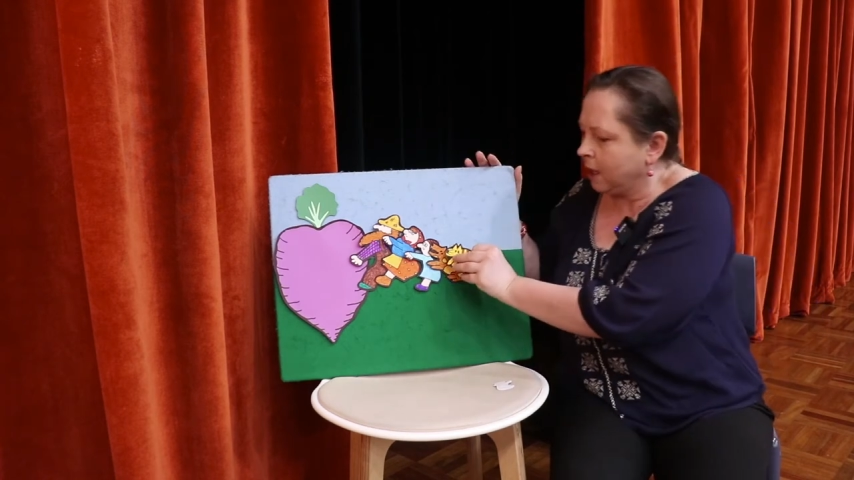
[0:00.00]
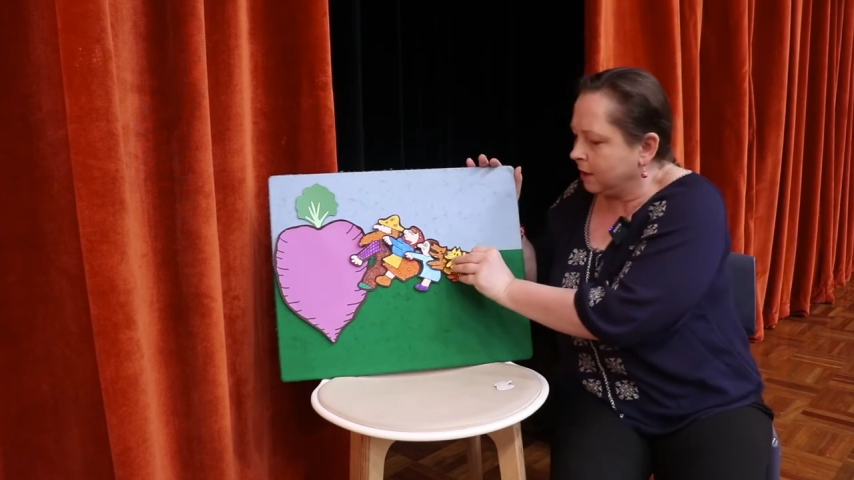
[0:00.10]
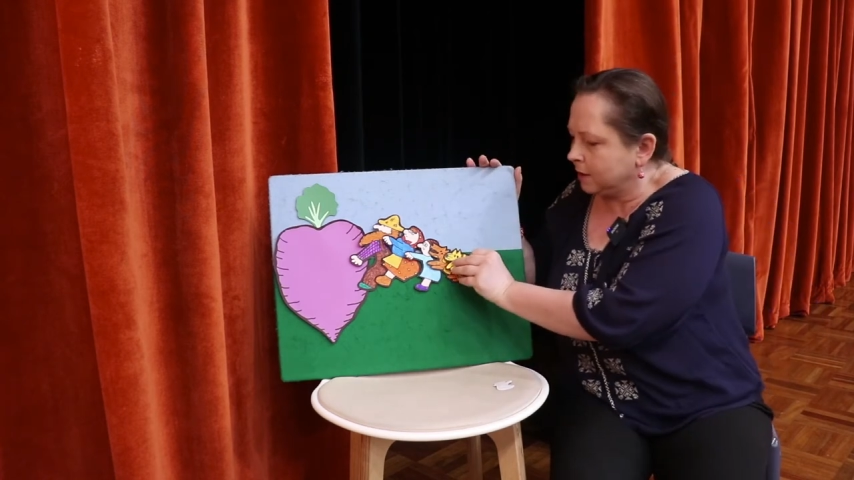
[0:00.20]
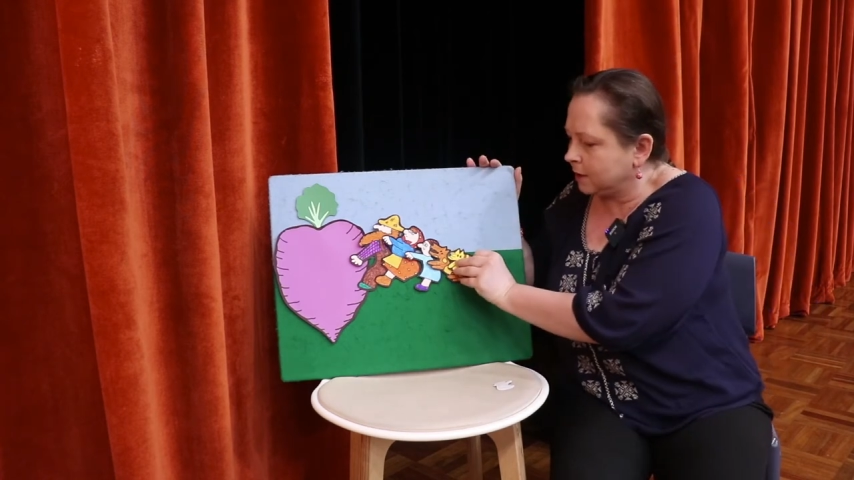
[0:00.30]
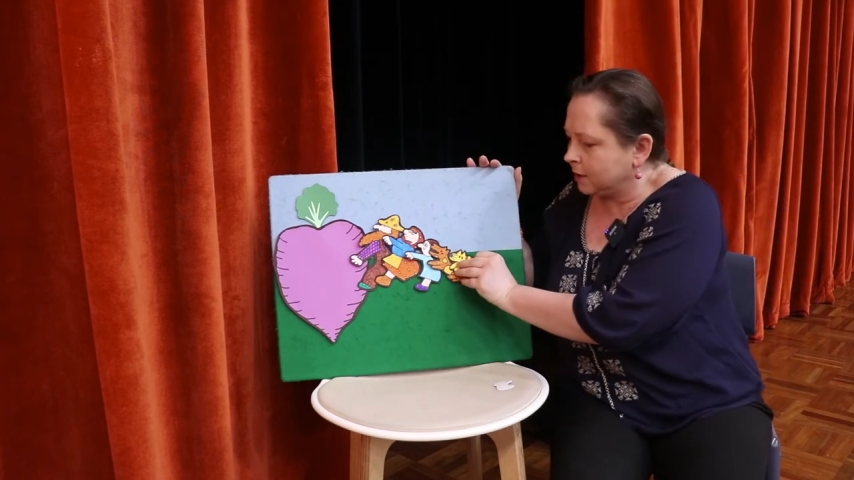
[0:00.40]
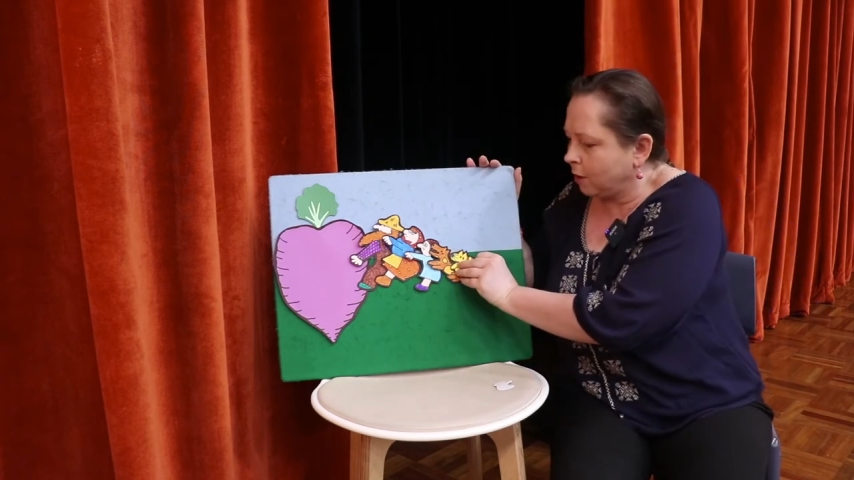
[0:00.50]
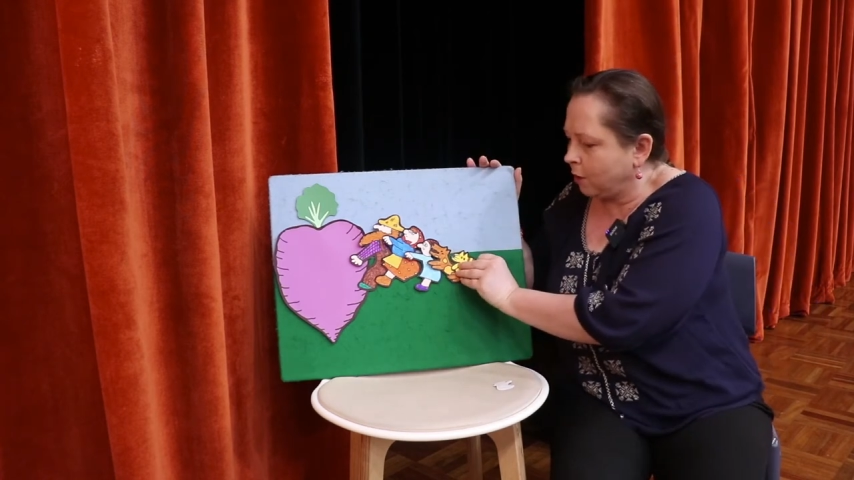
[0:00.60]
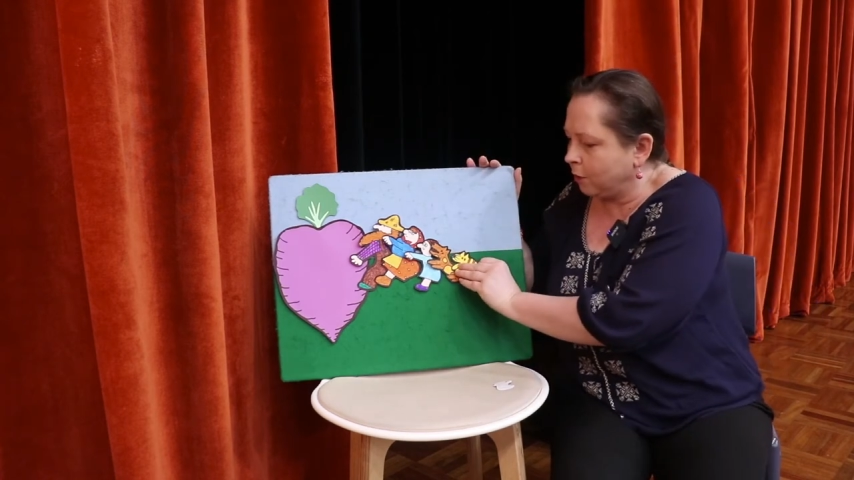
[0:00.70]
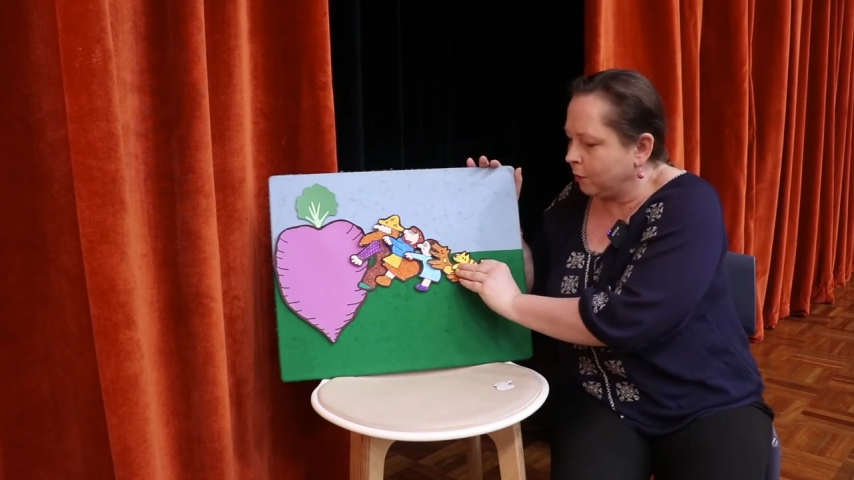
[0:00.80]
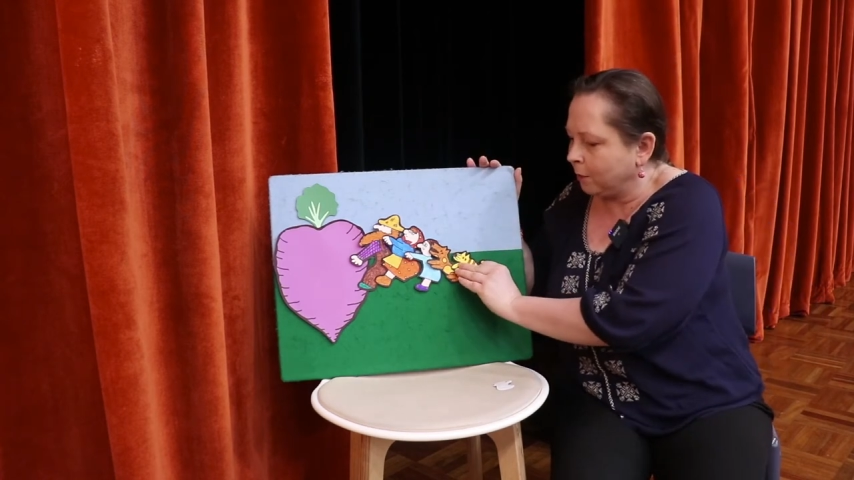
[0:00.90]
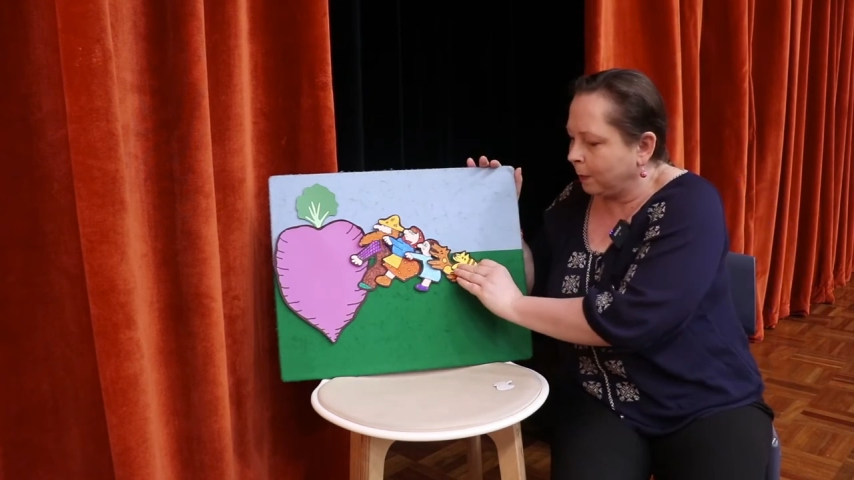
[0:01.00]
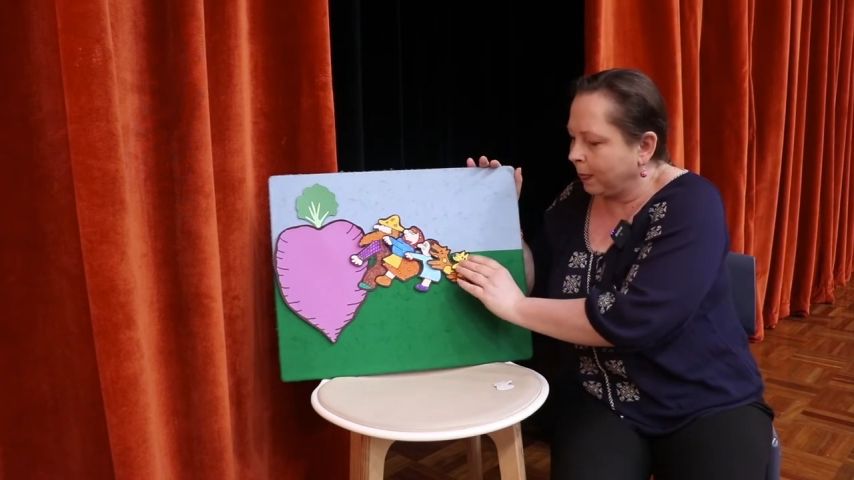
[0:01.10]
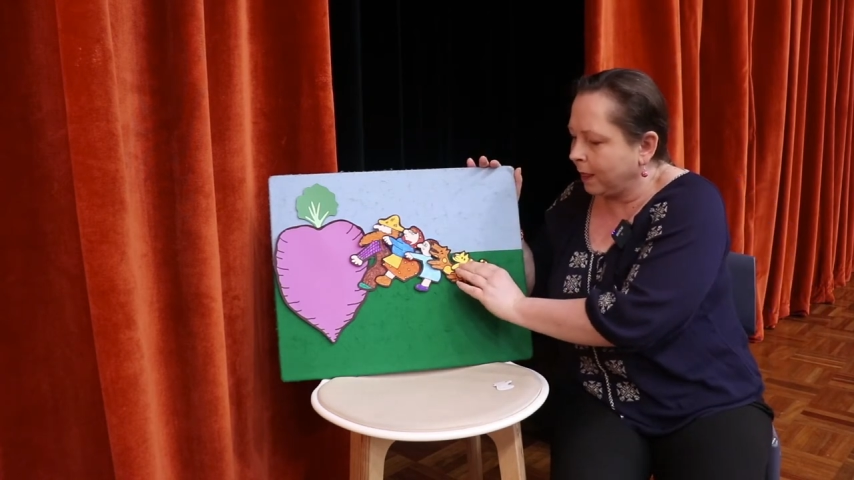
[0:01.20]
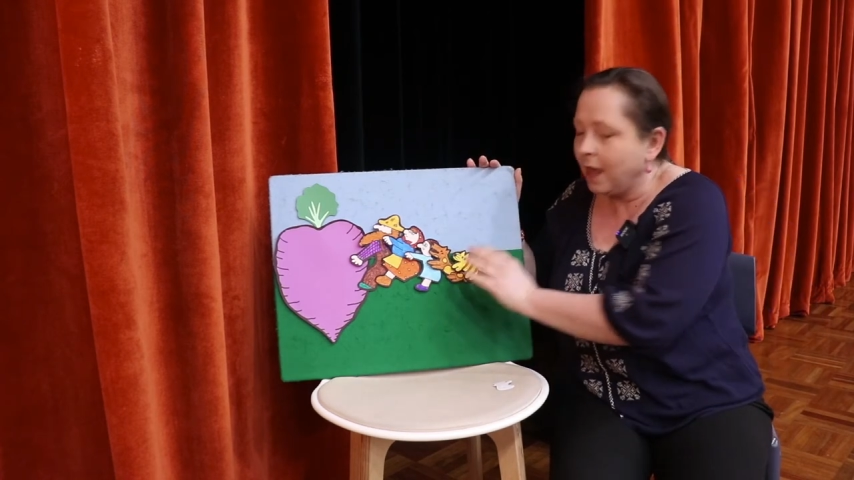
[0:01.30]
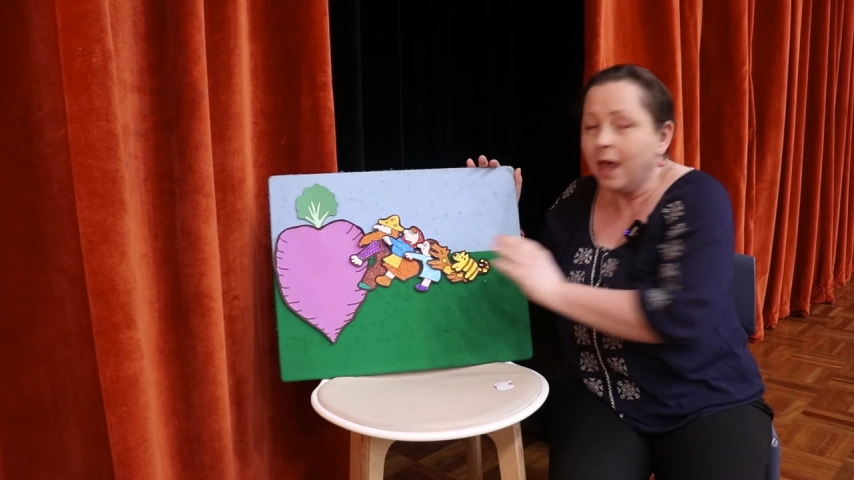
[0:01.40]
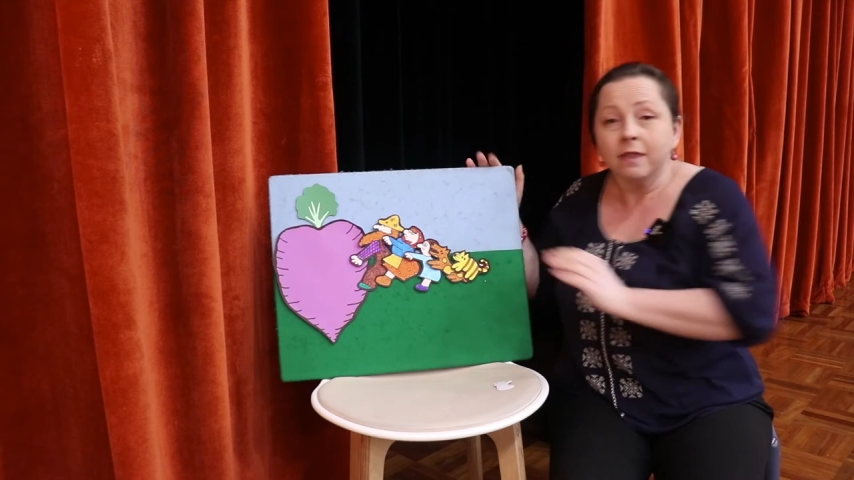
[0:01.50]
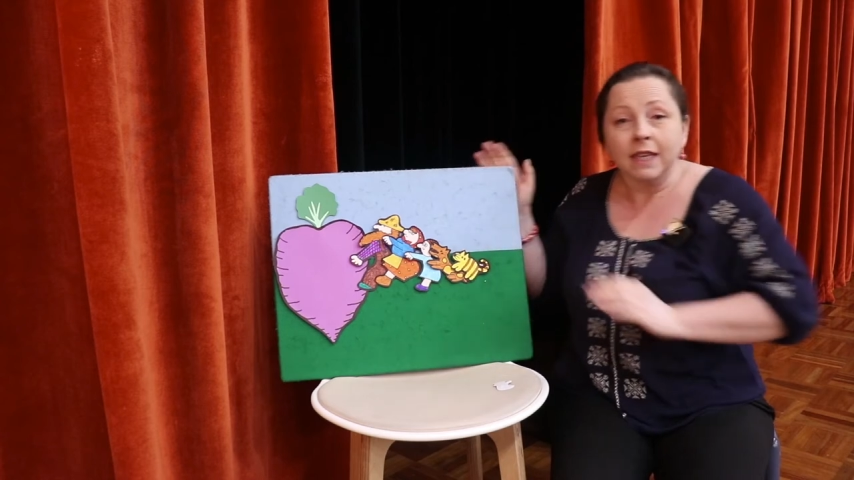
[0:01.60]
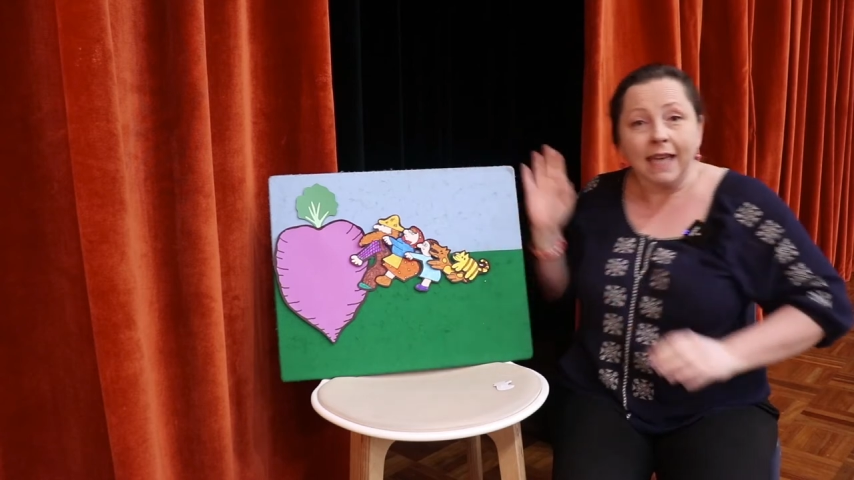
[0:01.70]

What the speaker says: So the